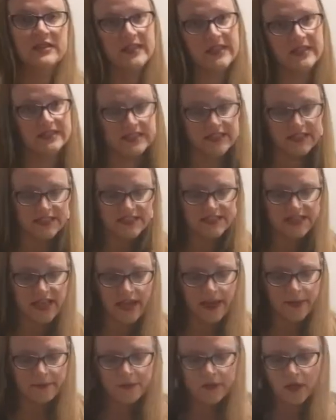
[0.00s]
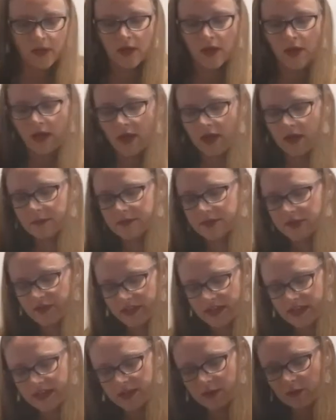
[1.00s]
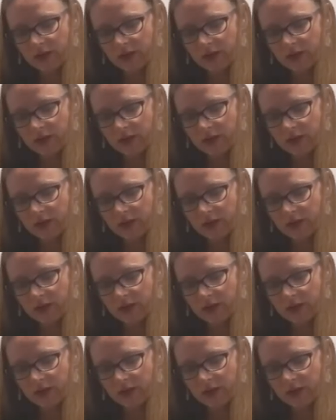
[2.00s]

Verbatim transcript: easy as that. Um, so then